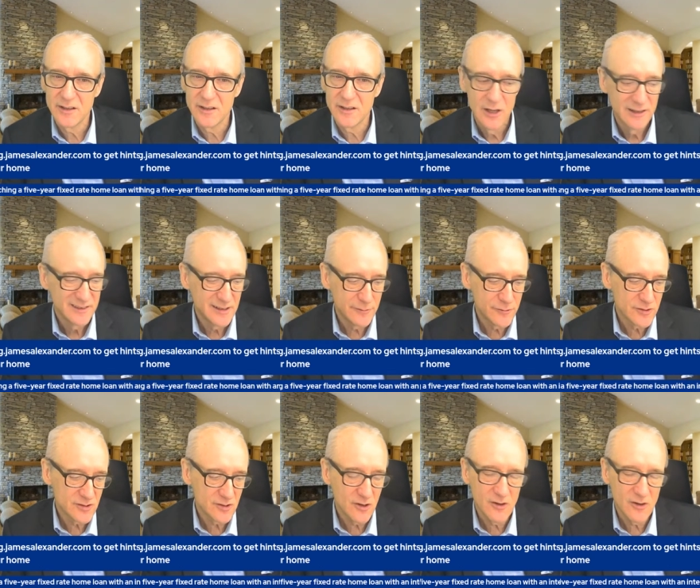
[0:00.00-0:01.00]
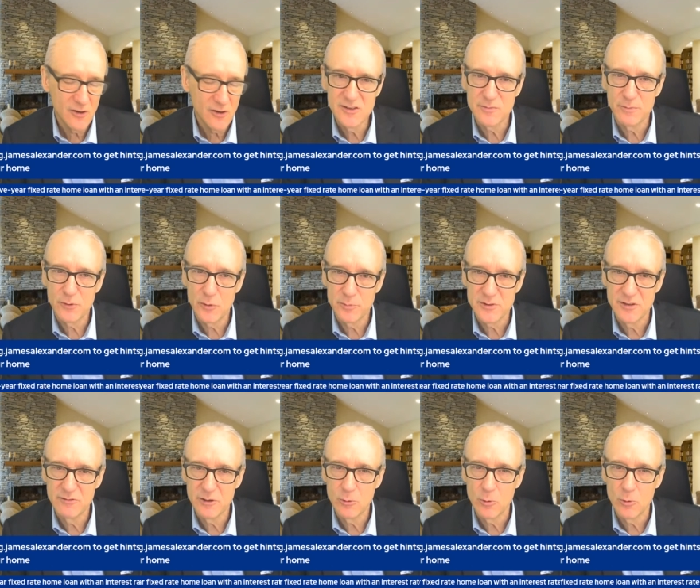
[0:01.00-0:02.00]
Different kinds of property
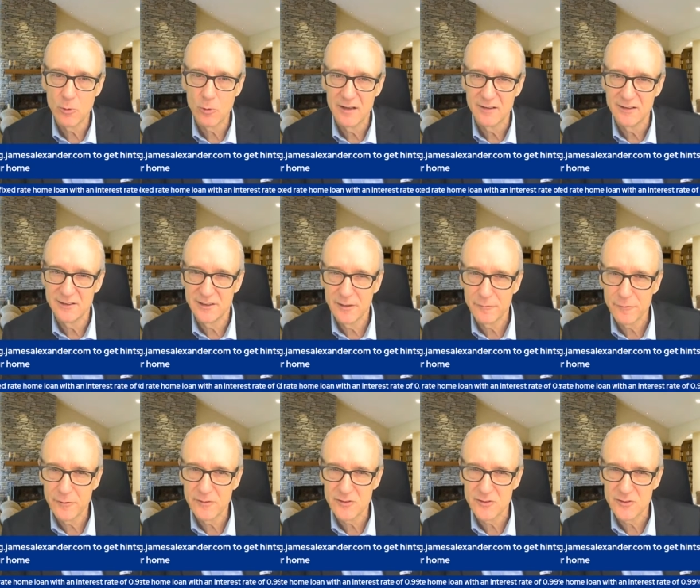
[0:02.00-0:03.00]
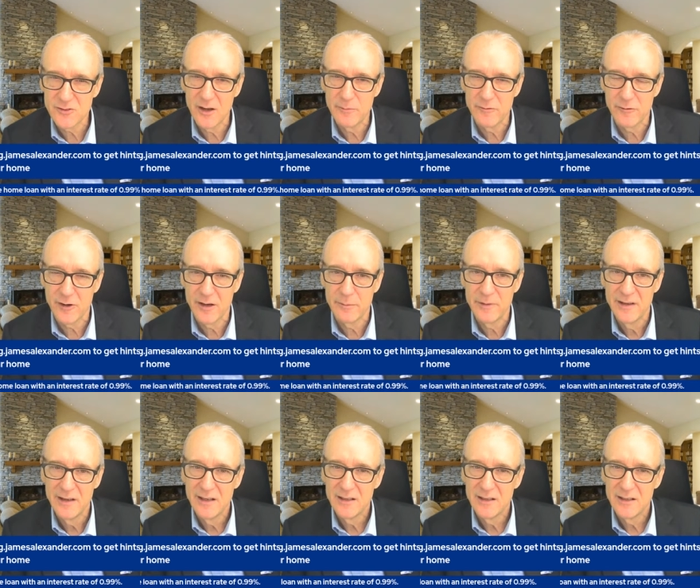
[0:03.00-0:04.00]
require a different time frame.
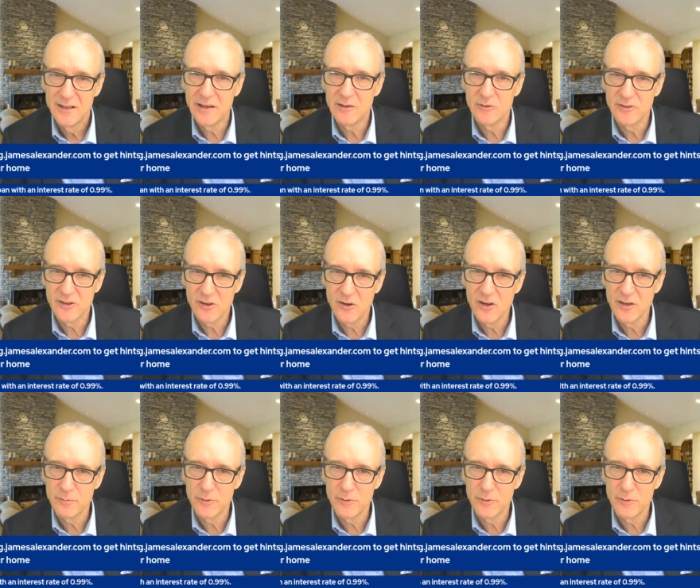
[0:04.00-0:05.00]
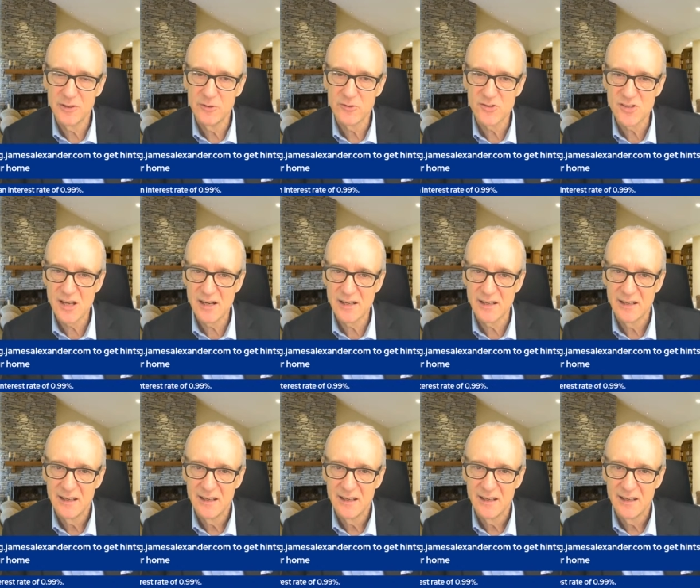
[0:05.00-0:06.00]
Depending on the kind of property you're selling, it
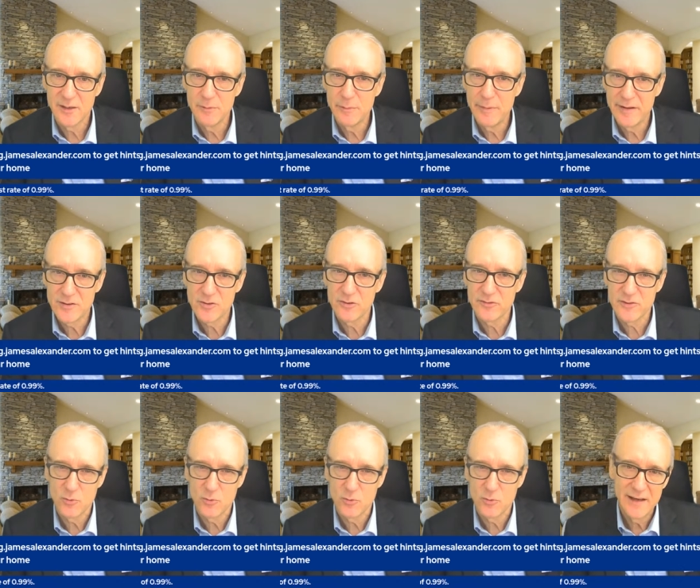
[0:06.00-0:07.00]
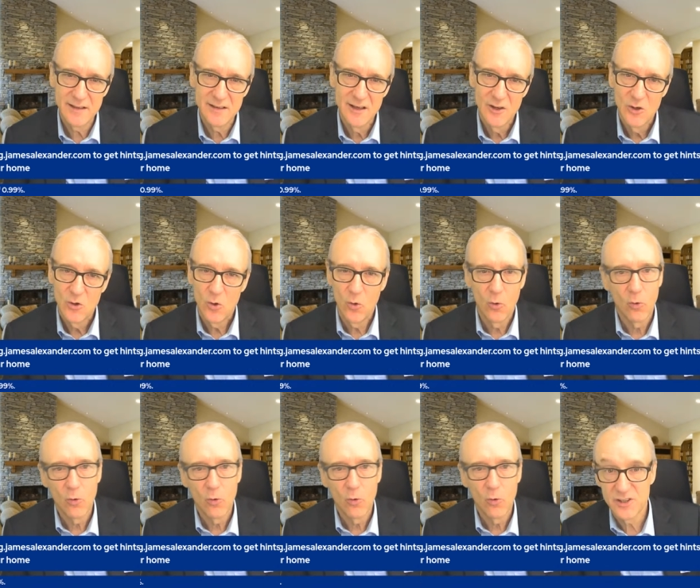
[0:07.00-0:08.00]
can be better off to wait or to
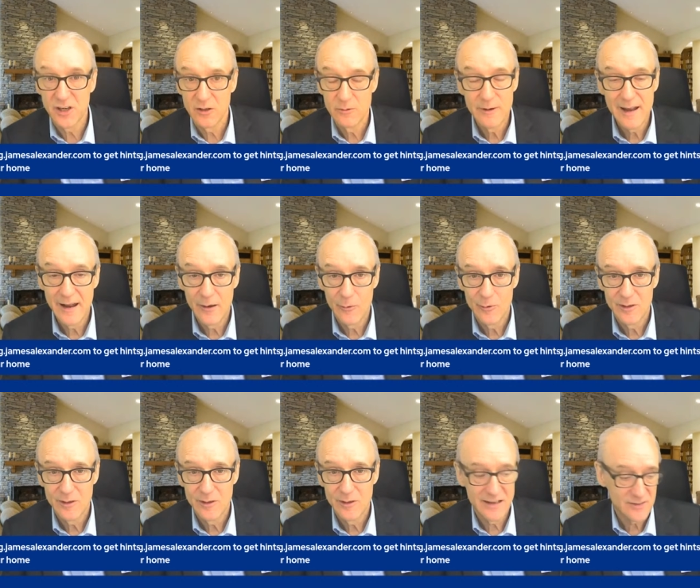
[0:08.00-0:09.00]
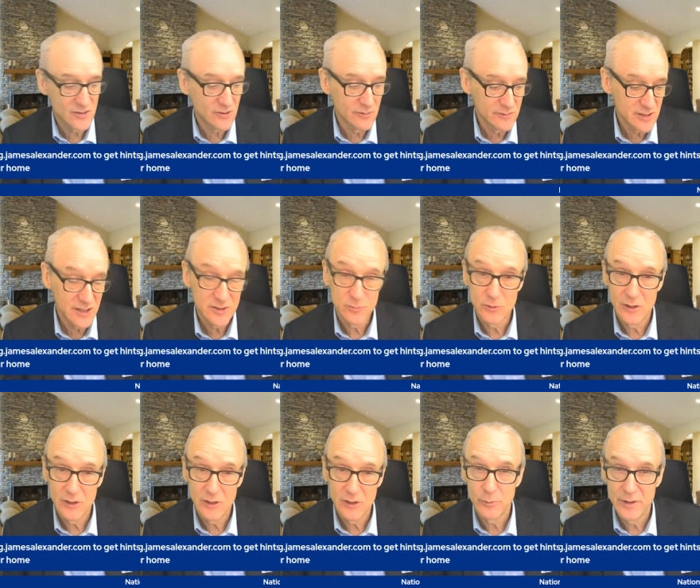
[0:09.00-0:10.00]
go now. And that's a conversation we're having with
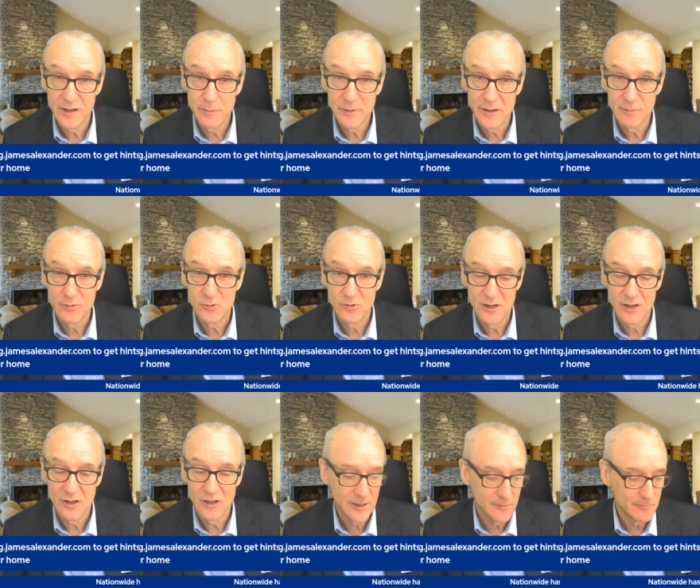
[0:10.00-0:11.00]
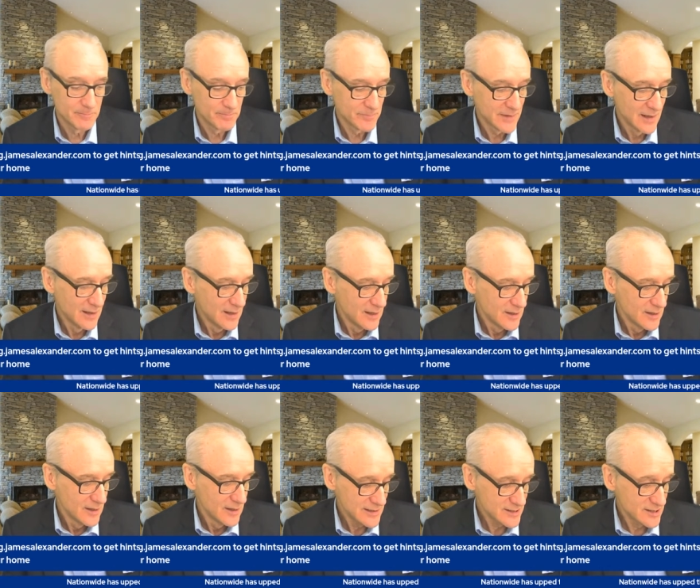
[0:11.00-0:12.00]
many people right now. So that's
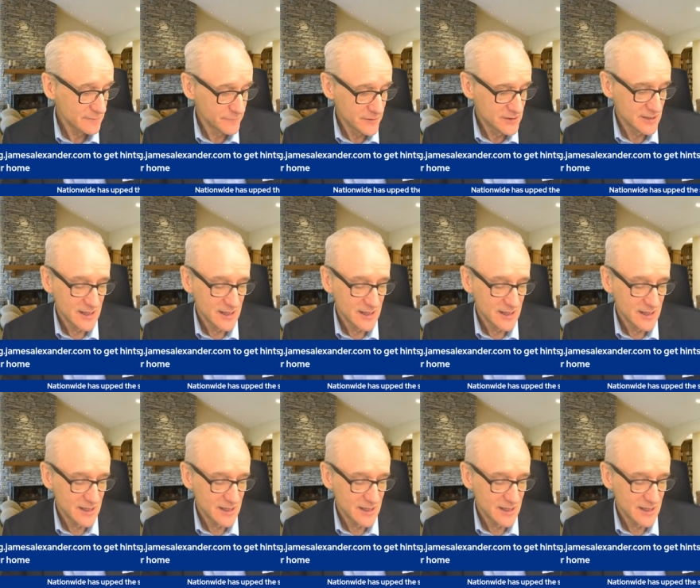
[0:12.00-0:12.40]
it for today.